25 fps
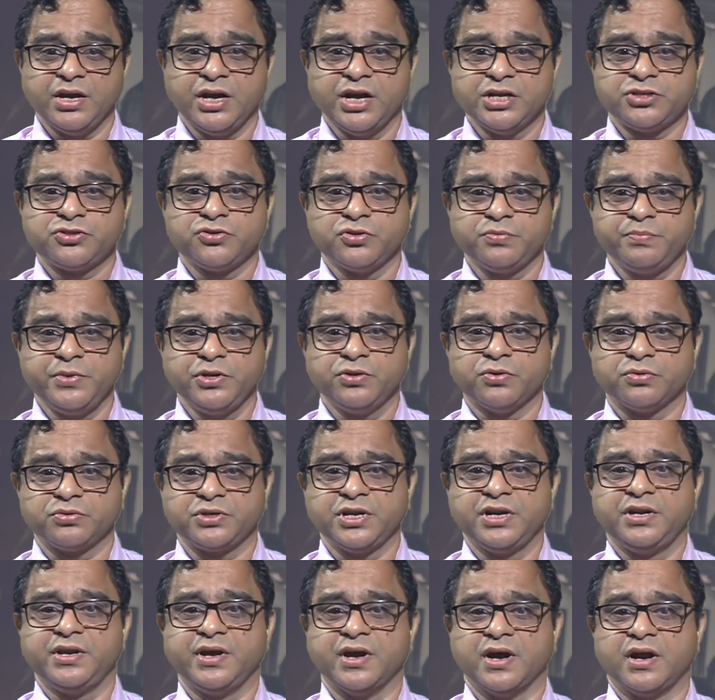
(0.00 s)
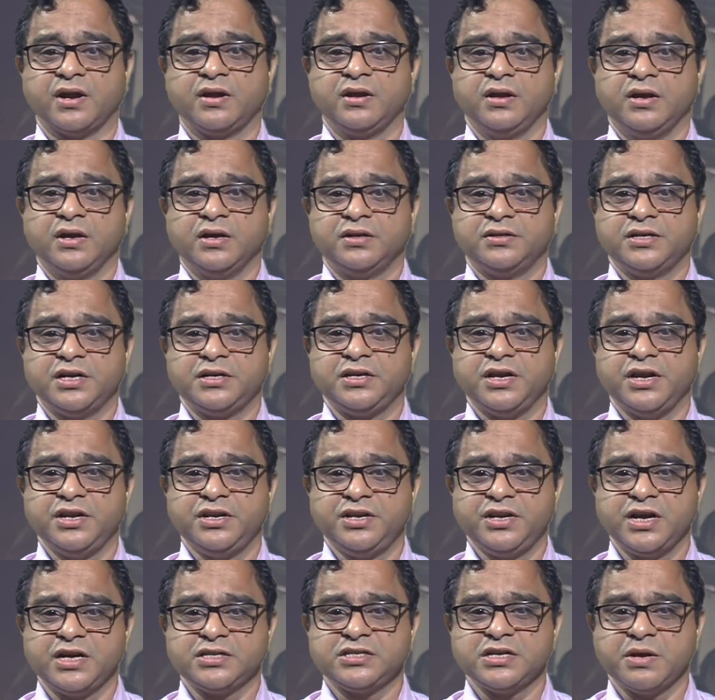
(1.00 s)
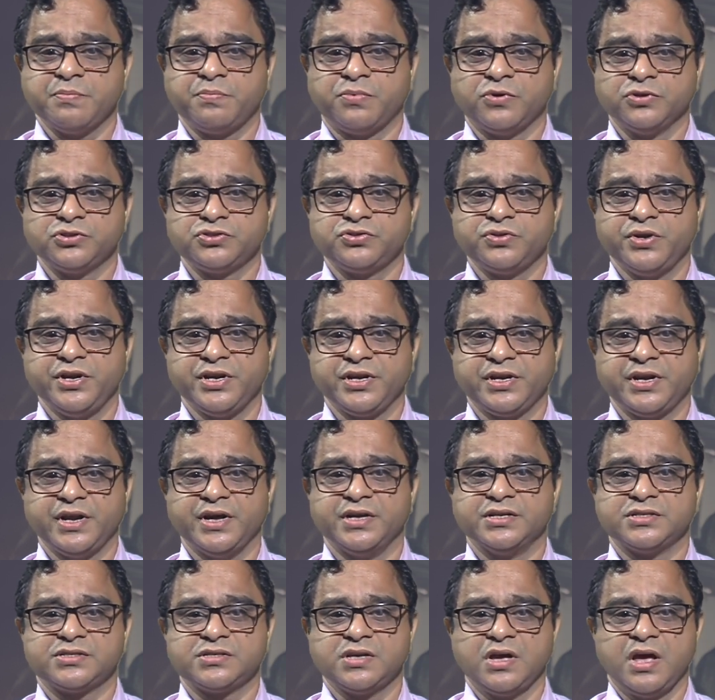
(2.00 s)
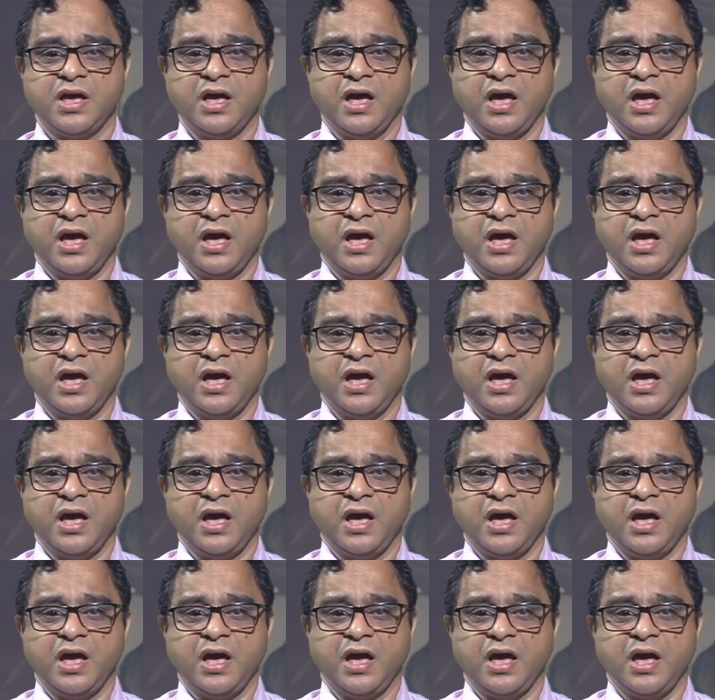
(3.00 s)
it should be noted here that India's efforts to increase